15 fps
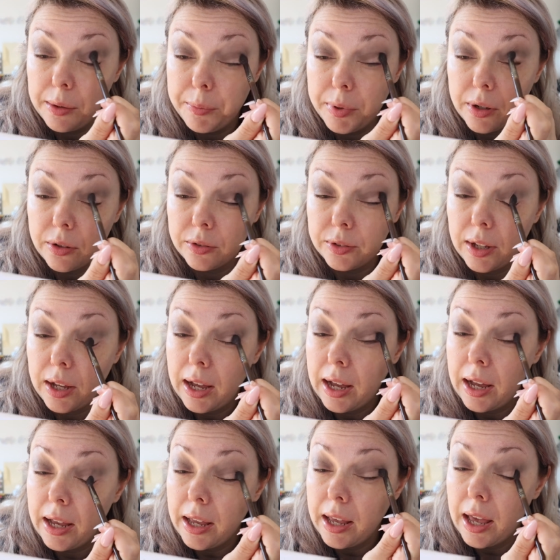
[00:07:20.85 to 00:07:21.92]
because
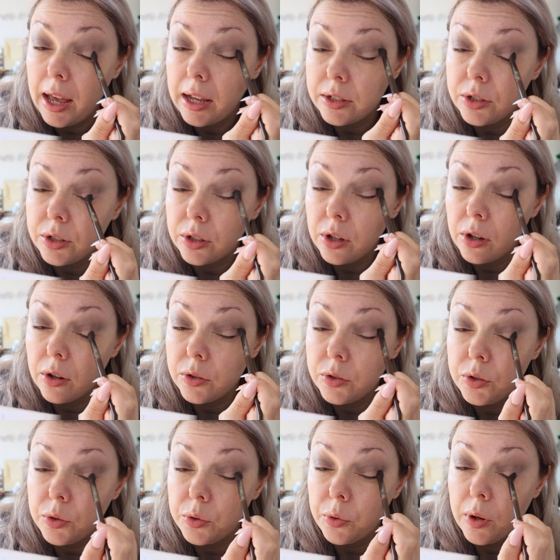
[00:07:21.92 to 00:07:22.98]
I had to go
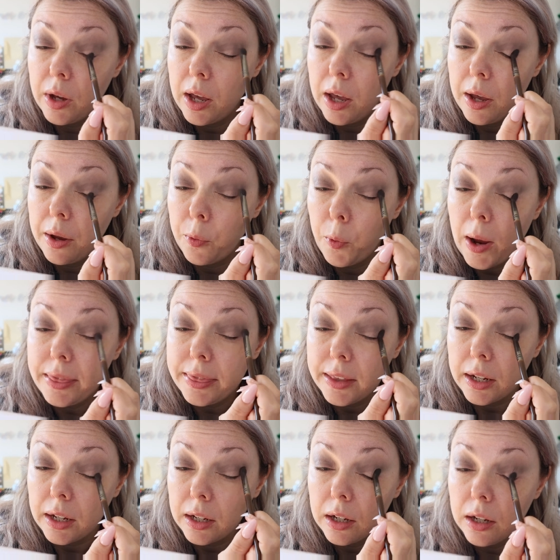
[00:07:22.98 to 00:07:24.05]
to a
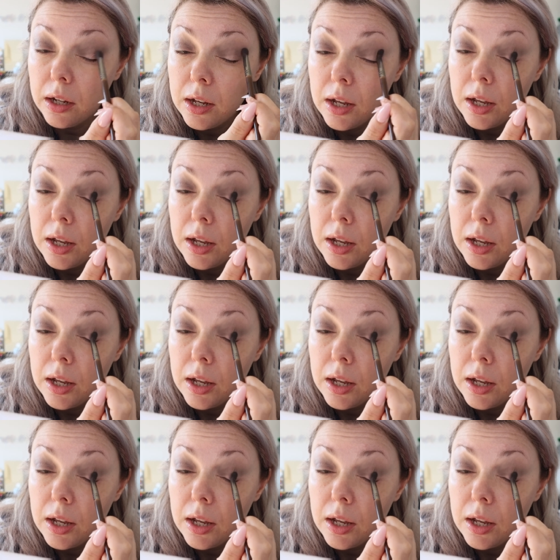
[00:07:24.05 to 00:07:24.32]
wedding,